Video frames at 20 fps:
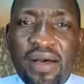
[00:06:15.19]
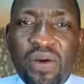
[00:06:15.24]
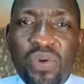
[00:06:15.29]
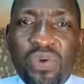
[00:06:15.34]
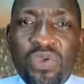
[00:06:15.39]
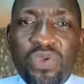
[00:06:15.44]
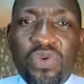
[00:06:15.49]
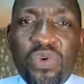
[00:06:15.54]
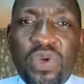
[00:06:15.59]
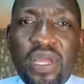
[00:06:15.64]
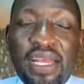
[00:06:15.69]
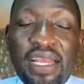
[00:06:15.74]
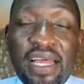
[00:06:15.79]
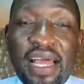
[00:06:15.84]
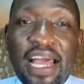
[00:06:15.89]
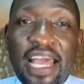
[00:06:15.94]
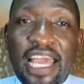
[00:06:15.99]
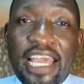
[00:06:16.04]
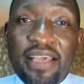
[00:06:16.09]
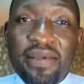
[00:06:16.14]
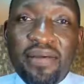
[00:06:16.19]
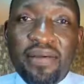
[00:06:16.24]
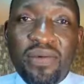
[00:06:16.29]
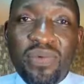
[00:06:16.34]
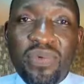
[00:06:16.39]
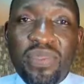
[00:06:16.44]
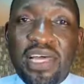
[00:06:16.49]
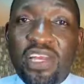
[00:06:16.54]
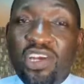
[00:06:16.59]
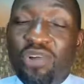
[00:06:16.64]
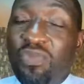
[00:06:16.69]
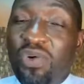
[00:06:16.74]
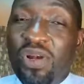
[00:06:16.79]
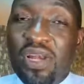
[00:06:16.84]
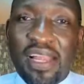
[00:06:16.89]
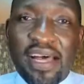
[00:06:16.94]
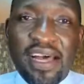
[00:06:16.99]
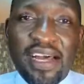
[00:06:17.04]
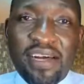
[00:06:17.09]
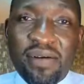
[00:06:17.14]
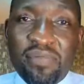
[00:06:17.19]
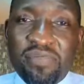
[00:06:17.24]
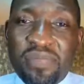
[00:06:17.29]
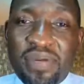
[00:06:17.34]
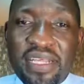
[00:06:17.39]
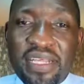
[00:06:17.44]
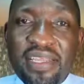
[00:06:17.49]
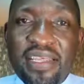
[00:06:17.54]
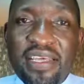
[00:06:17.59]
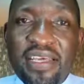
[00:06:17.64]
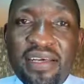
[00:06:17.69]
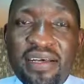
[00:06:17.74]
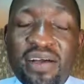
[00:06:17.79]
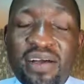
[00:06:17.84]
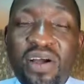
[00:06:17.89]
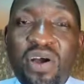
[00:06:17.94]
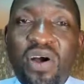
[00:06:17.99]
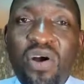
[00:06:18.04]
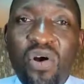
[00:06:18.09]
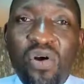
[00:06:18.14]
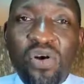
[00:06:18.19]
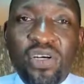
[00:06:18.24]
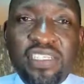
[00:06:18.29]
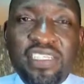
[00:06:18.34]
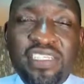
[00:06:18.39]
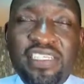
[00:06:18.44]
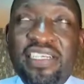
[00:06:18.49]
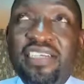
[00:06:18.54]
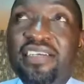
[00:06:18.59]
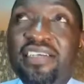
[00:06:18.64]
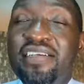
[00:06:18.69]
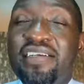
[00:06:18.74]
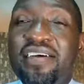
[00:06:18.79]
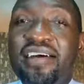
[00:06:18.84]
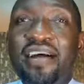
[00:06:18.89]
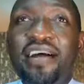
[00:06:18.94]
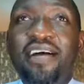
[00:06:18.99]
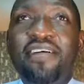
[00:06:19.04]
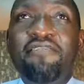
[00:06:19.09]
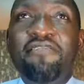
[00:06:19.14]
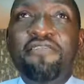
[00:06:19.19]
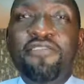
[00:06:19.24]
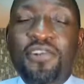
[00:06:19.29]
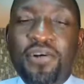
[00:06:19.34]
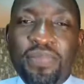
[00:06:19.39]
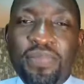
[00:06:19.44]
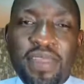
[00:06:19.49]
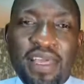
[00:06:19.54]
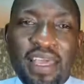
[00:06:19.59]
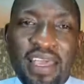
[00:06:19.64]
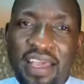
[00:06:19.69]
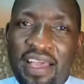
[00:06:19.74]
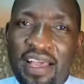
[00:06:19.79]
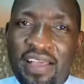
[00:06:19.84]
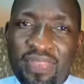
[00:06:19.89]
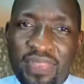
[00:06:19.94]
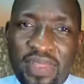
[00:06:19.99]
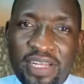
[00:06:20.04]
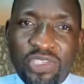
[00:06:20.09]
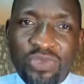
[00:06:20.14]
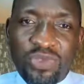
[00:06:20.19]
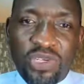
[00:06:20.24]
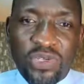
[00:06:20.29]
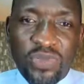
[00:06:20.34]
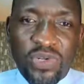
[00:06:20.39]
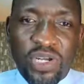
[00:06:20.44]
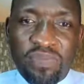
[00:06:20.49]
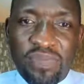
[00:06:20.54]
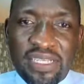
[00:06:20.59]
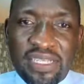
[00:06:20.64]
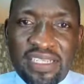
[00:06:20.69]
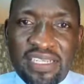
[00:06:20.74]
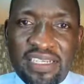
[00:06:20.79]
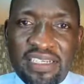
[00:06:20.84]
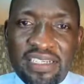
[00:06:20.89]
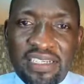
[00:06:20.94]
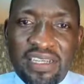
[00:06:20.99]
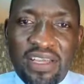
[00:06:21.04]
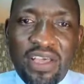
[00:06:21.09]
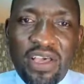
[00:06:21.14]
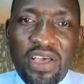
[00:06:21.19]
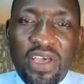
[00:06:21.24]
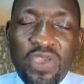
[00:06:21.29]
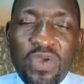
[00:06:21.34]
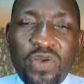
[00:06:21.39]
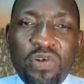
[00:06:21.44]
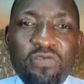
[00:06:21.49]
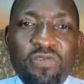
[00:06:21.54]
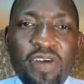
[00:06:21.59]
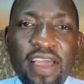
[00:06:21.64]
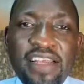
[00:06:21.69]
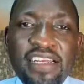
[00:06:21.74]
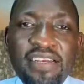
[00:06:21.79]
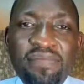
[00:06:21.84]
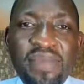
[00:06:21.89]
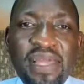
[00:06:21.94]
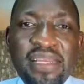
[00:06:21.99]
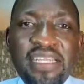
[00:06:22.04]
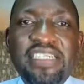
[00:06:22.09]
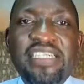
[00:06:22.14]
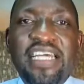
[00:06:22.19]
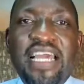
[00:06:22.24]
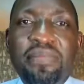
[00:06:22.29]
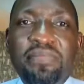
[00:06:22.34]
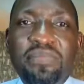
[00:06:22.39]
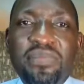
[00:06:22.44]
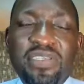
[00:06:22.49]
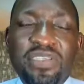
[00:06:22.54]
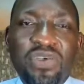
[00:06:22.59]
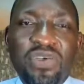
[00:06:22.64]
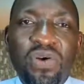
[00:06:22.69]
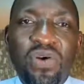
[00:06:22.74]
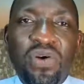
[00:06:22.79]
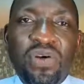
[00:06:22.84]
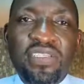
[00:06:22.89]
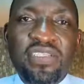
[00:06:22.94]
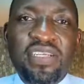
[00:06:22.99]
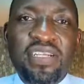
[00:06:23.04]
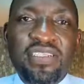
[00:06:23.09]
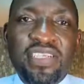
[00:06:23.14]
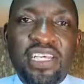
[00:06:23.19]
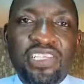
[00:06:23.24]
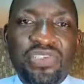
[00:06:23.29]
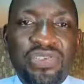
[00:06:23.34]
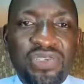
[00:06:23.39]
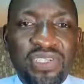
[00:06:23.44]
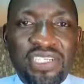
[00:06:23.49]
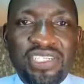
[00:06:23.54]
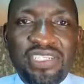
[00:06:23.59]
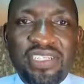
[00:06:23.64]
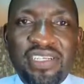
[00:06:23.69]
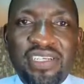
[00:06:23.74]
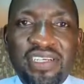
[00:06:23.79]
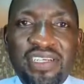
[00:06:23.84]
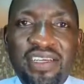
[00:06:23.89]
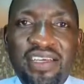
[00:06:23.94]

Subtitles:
You and I, with a normal lung, breathing oxygen from the air, that's 21%, you'll find many times your oxygen saturation